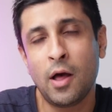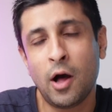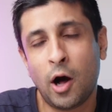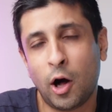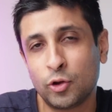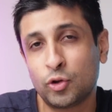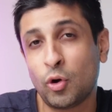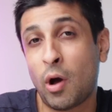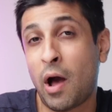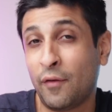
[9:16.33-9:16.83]

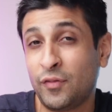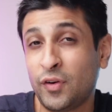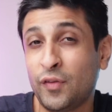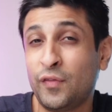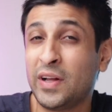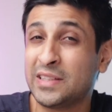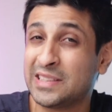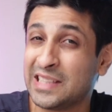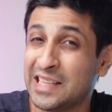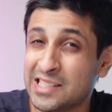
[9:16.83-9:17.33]
Although After
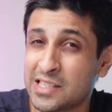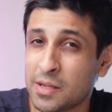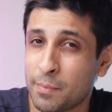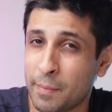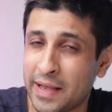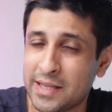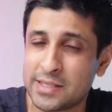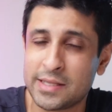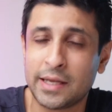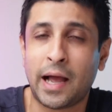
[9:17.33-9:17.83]
Effects is
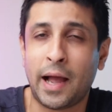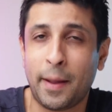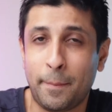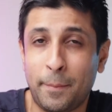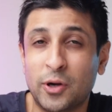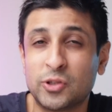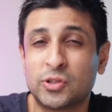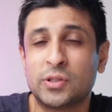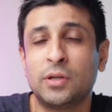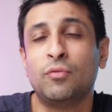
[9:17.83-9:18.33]
amazing, I
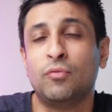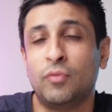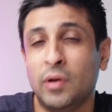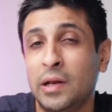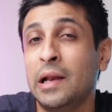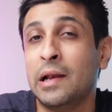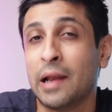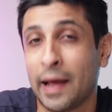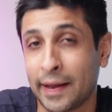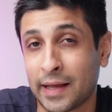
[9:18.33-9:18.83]
personally
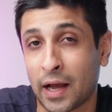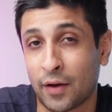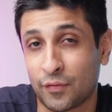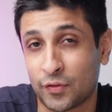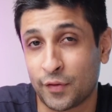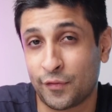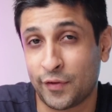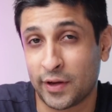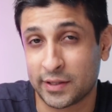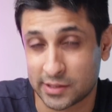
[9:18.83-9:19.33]
really like
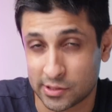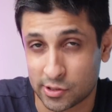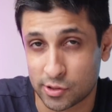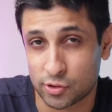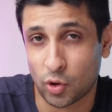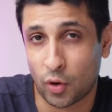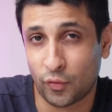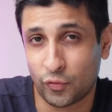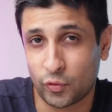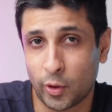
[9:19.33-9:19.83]
After Effects as a
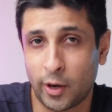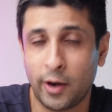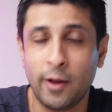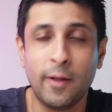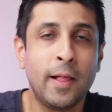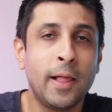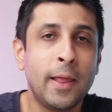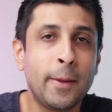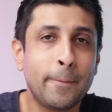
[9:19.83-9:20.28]
software.